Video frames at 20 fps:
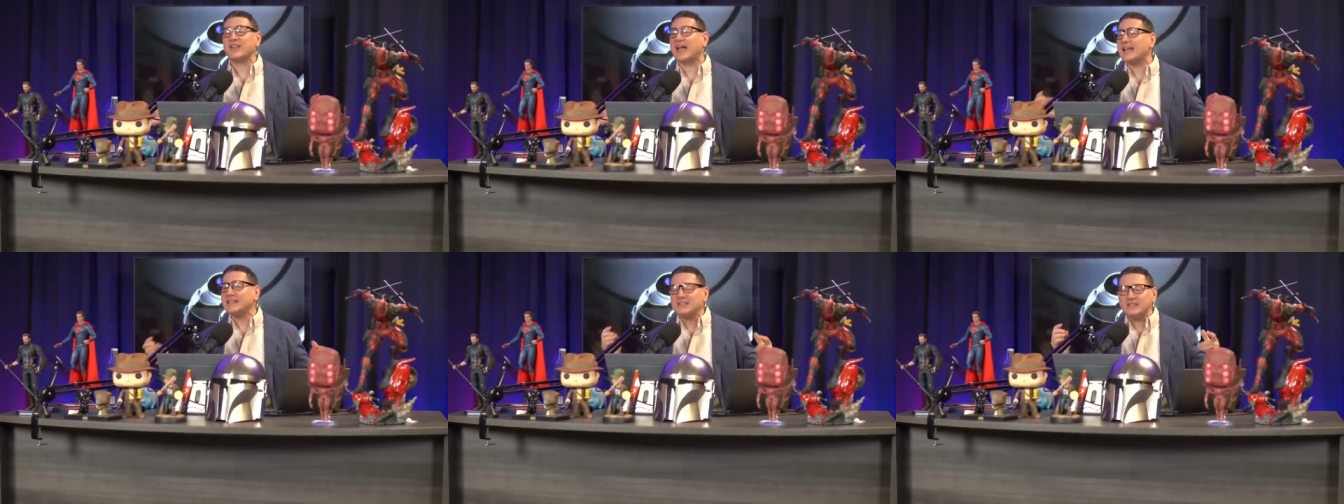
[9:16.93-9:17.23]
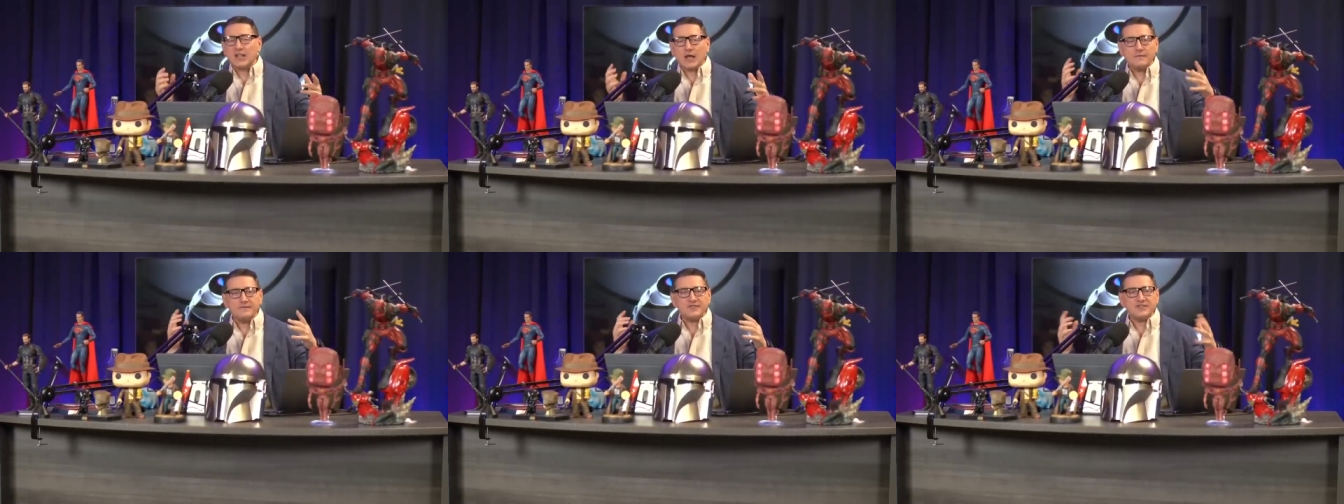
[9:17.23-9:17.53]
I
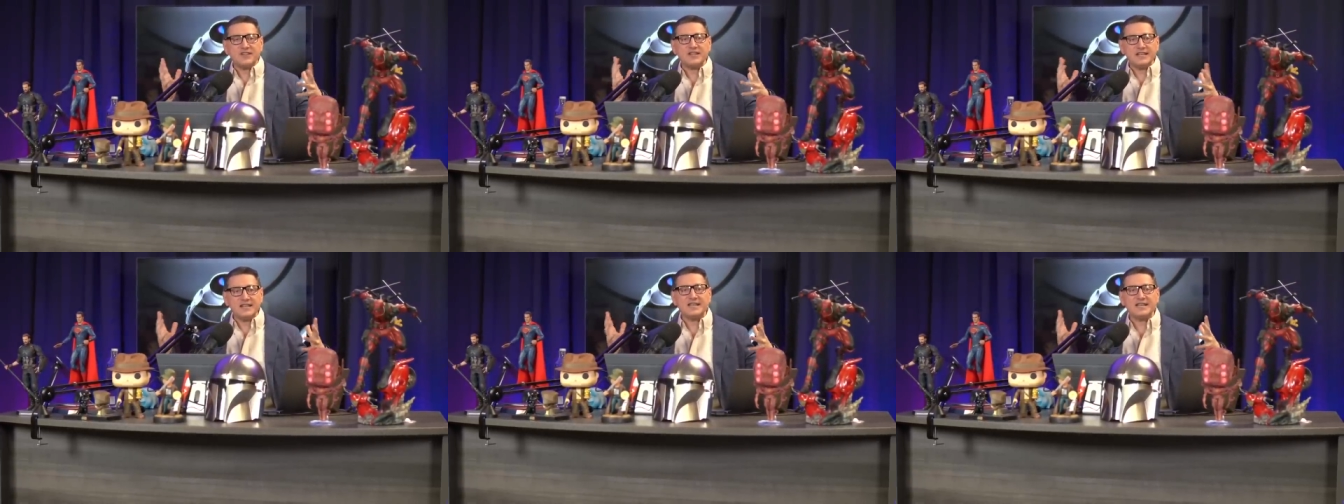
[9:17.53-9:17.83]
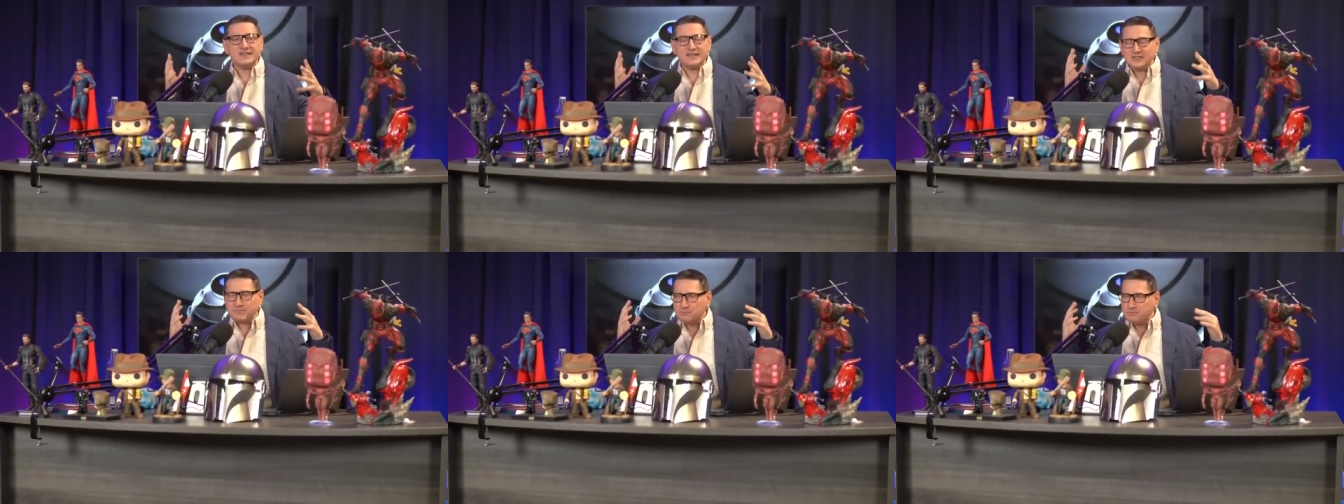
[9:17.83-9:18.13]
love sitting
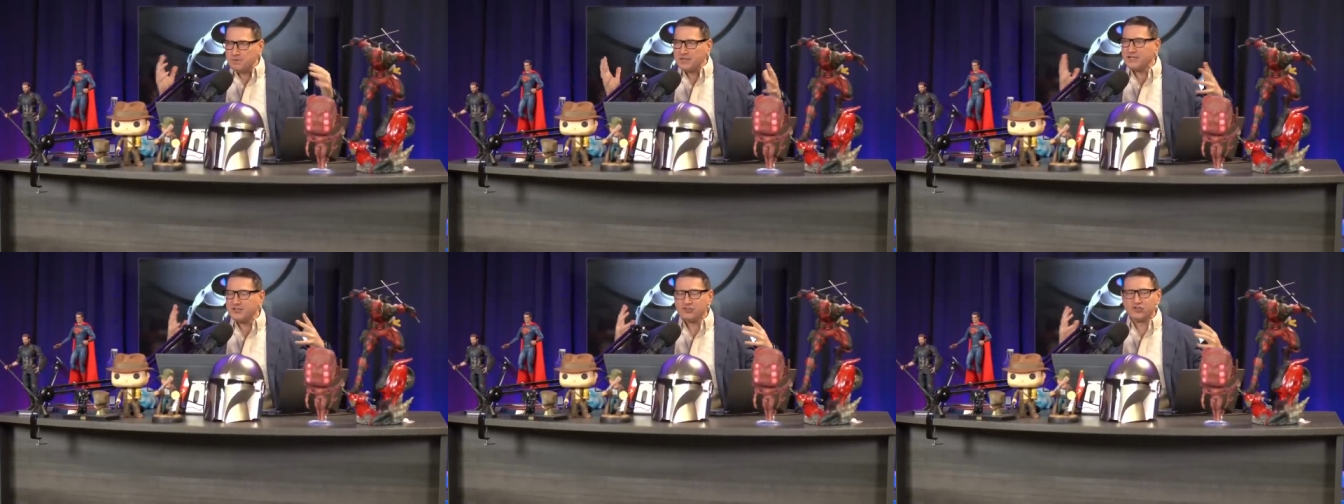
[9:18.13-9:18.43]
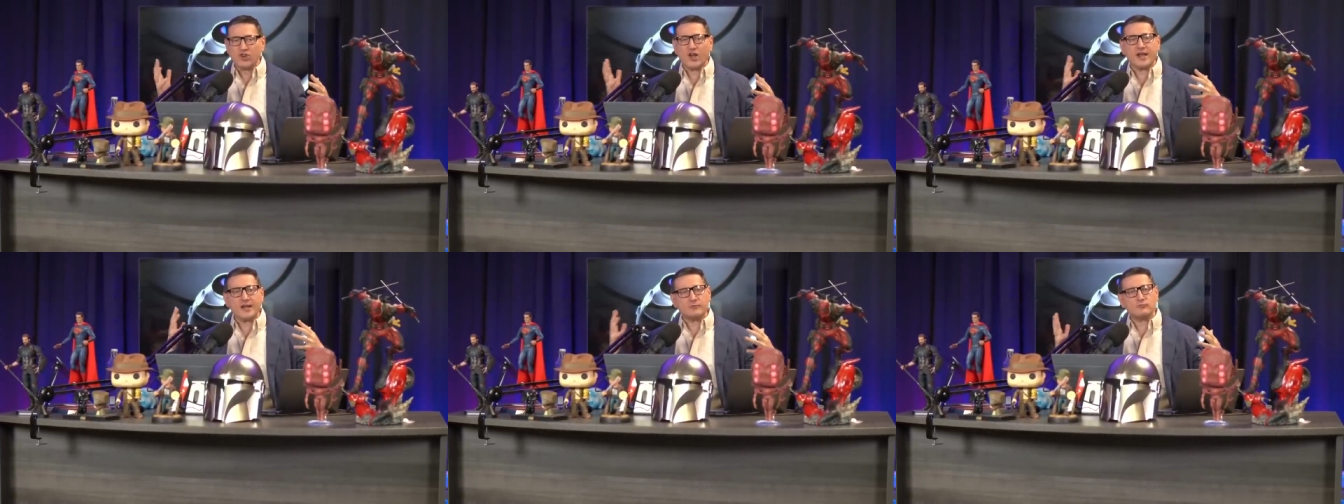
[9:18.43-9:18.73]
in this big,
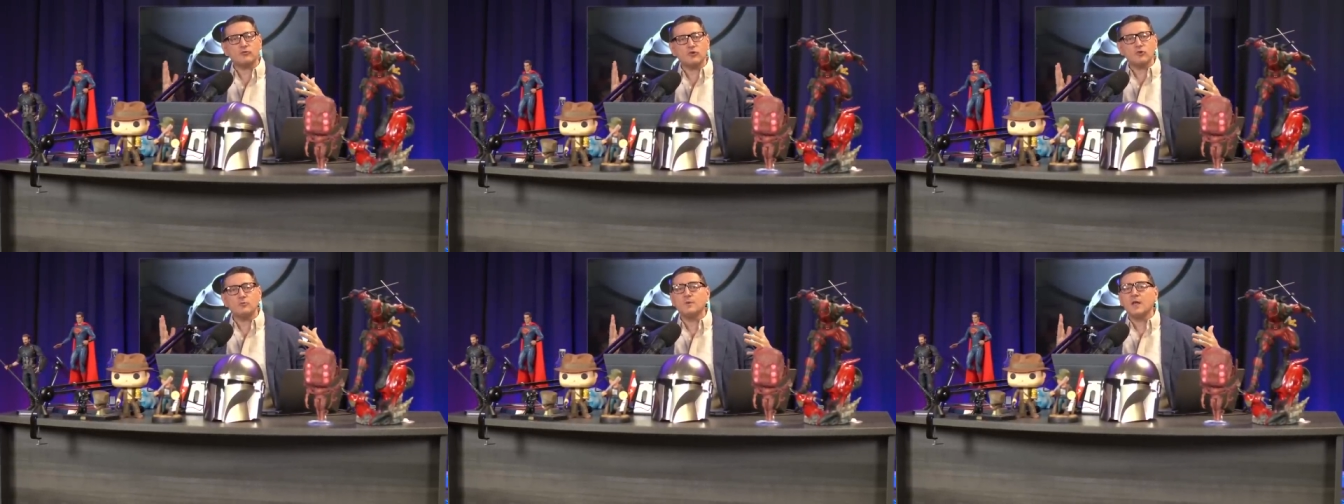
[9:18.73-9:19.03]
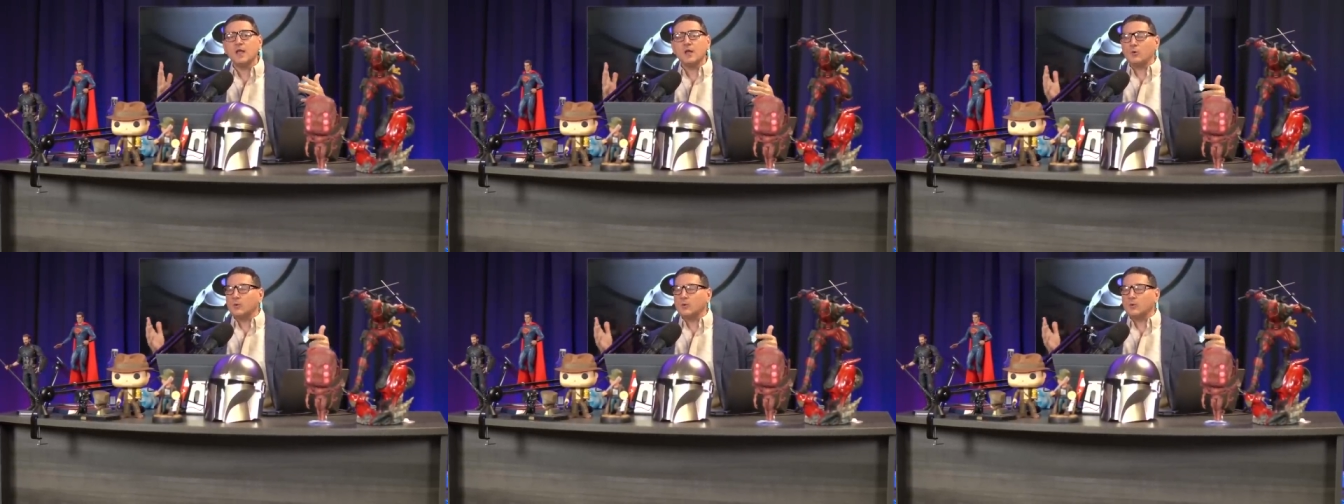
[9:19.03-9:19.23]
giant room